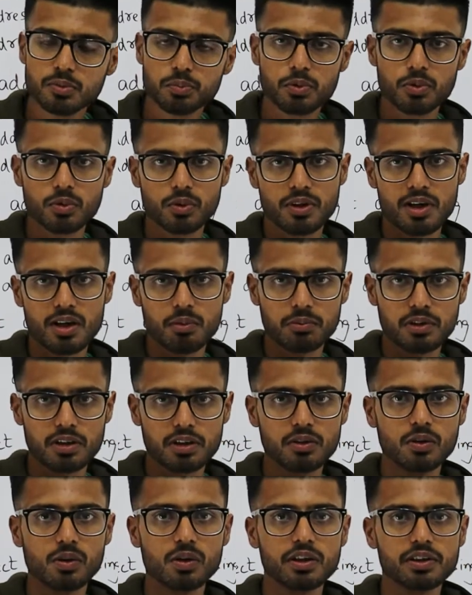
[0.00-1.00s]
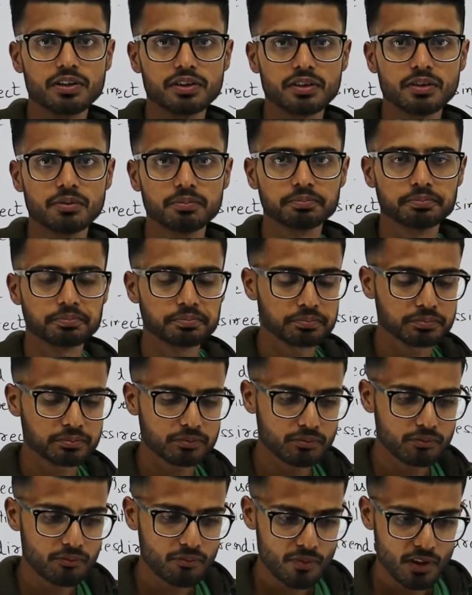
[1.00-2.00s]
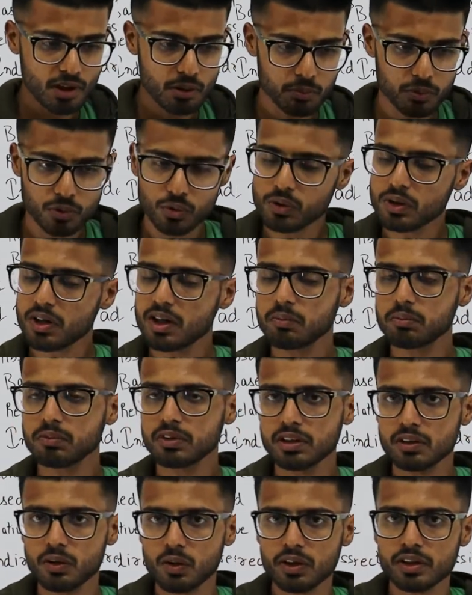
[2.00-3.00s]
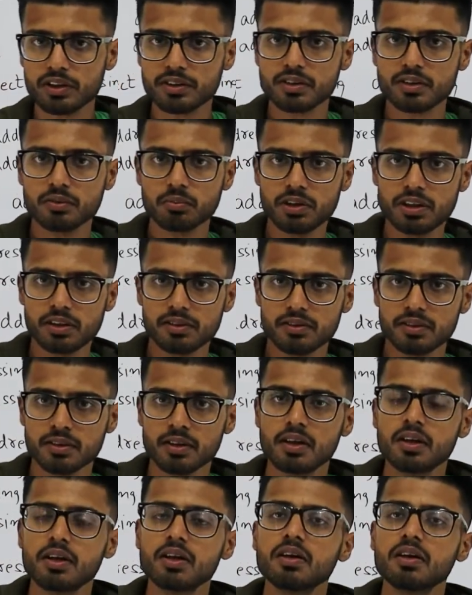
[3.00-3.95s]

is program relocation? Program relocation means